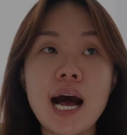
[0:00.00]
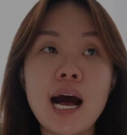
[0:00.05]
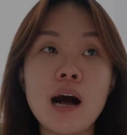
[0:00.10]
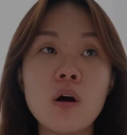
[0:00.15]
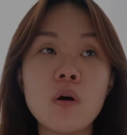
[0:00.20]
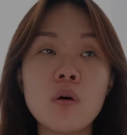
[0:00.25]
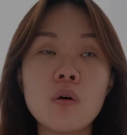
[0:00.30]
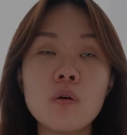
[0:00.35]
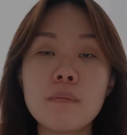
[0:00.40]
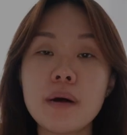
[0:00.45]

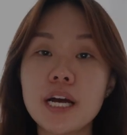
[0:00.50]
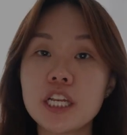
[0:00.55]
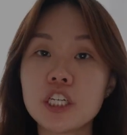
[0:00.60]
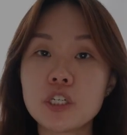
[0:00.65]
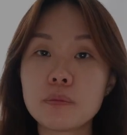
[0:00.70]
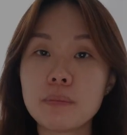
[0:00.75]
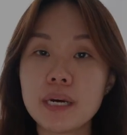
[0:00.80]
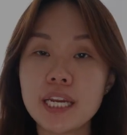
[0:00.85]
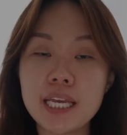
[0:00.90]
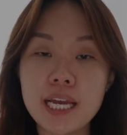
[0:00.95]
how
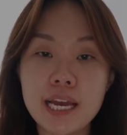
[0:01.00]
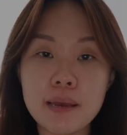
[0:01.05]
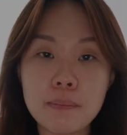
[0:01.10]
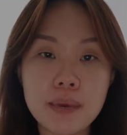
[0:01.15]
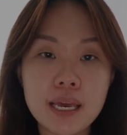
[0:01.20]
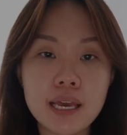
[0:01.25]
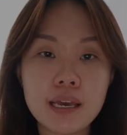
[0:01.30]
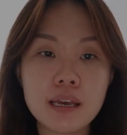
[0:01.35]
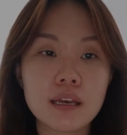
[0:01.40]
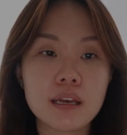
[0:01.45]
much money I
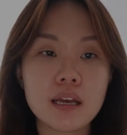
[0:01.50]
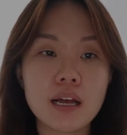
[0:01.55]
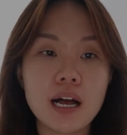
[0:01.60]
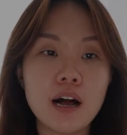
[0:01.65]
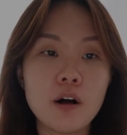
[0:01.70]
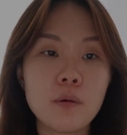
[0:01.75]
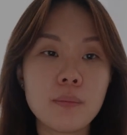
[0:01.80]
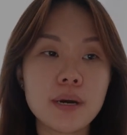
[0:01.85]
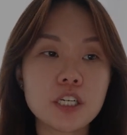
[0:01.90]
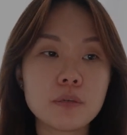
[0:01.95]
make,
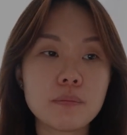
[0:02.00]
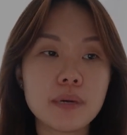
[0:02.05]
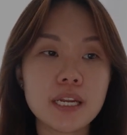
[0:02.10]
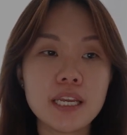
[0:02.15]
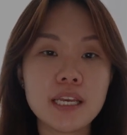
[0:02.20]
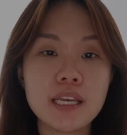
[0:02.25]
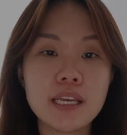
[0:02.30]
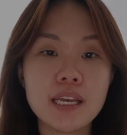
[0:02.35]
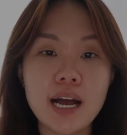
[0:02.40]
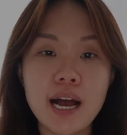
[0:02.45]
how much
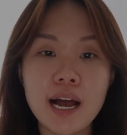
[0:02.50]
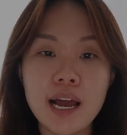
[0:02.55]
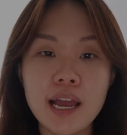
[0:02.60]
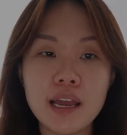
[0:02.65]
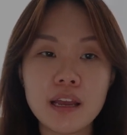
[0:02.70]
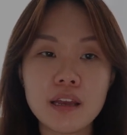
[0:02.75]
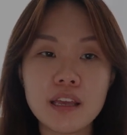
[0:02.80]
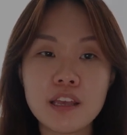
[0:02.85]
money I